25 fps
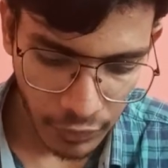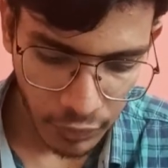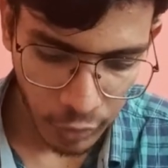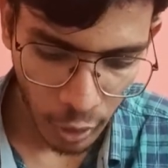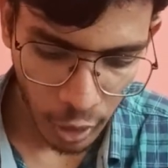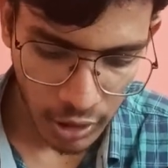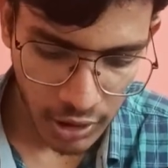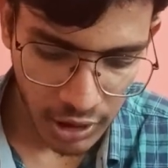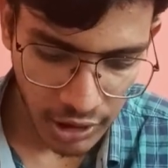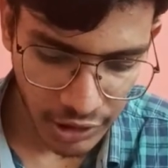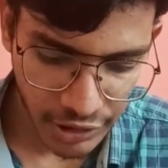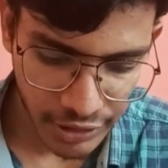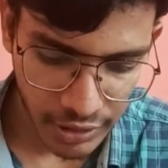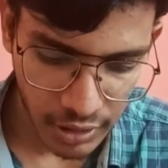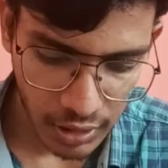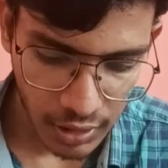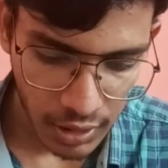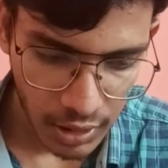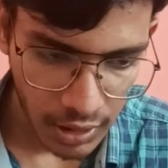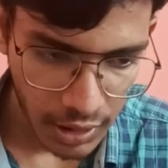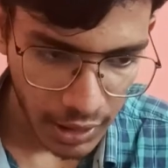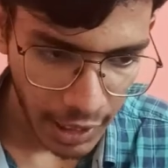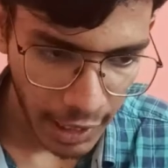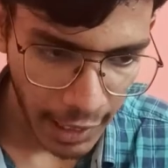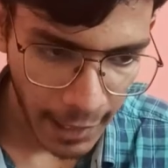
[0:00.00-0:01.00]
for this
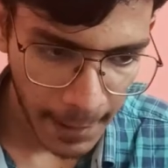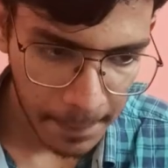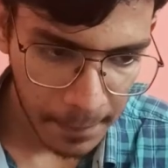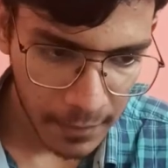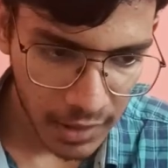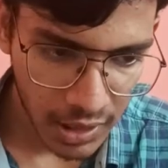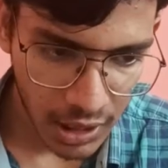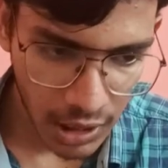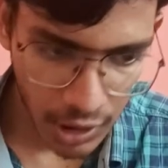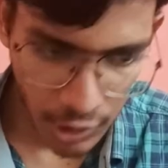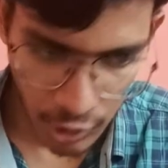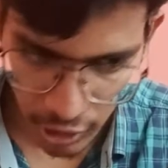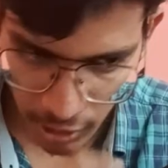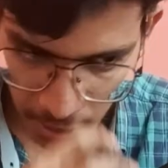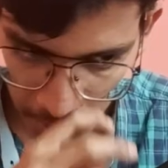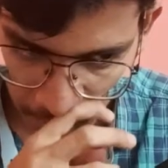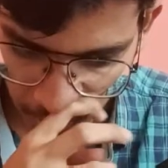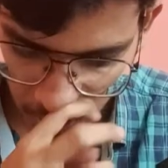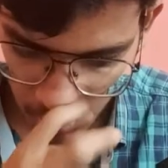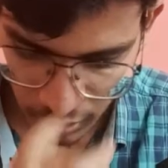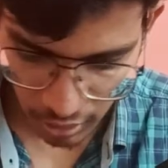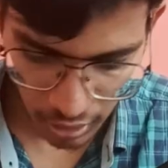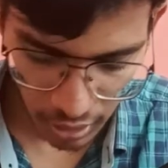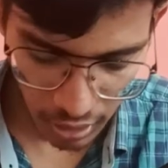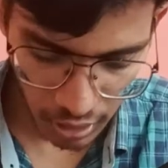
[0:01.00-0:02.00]
I'm creating
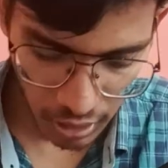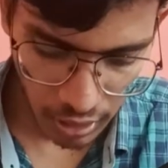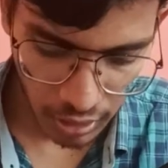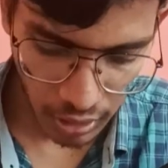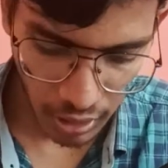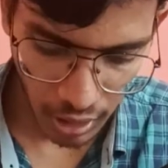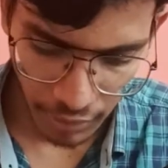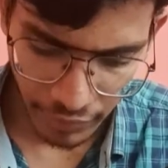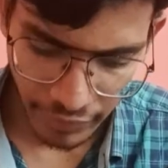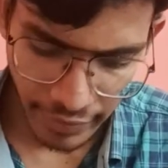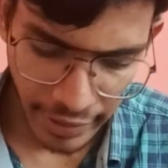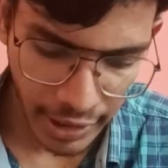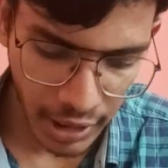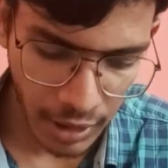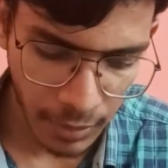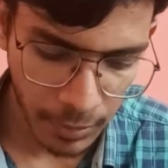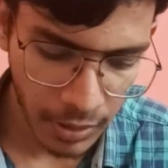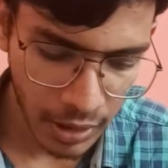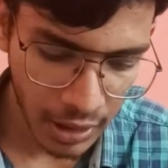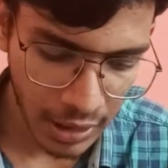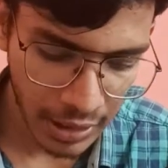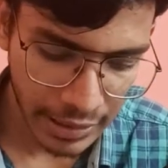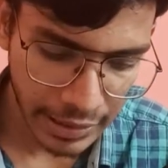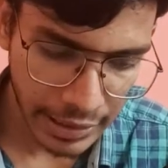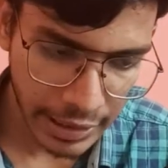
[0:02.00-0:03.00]
a variable
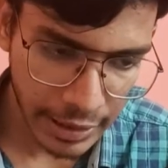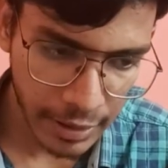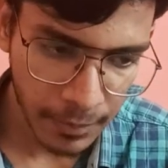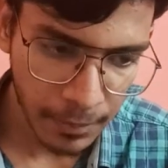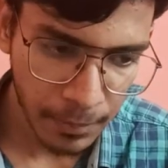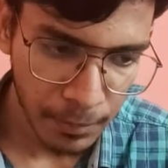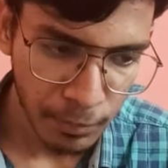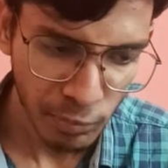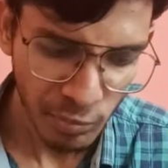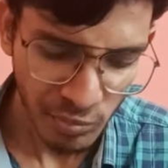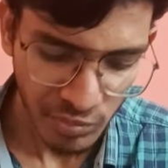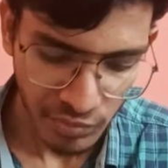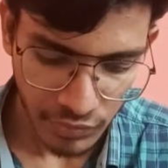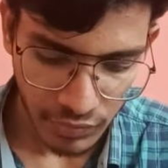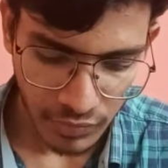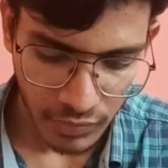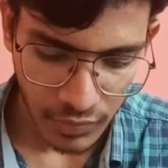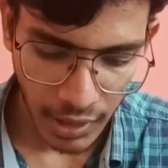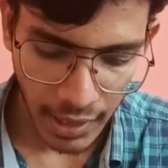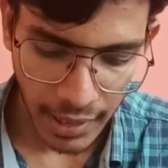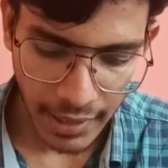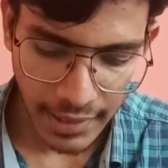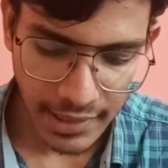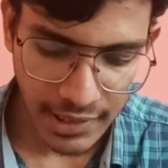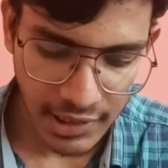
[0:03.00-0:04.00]
name
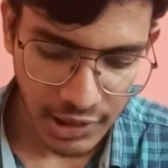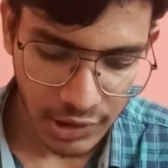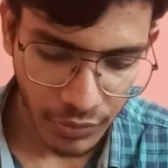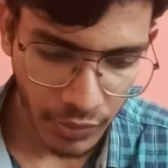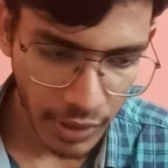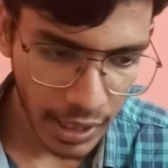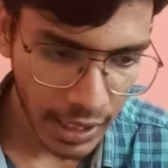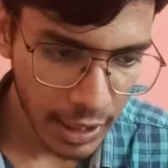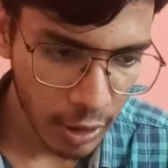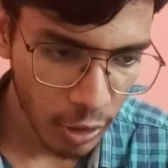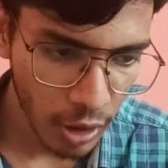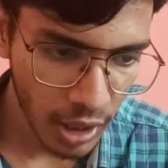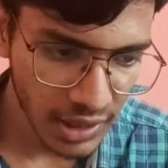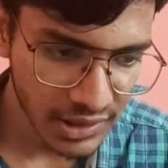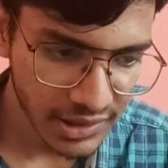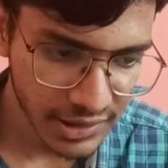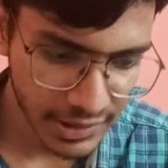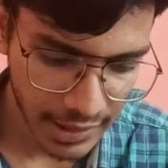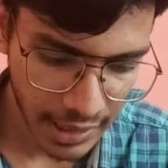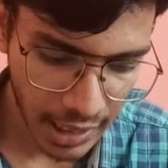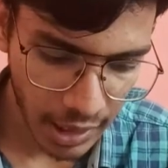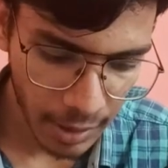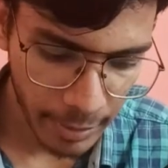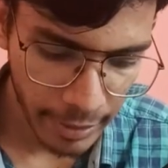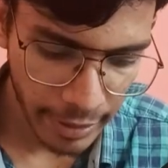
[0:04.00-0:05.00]
and its value as
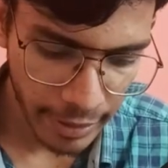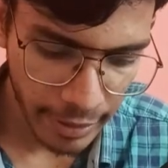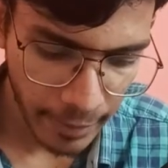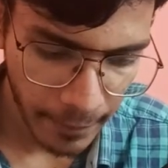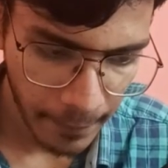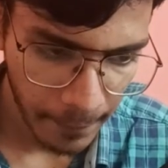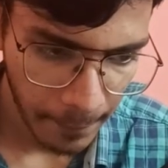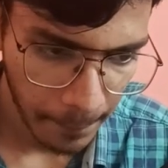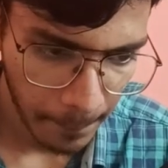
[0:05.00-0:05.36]
Jabir.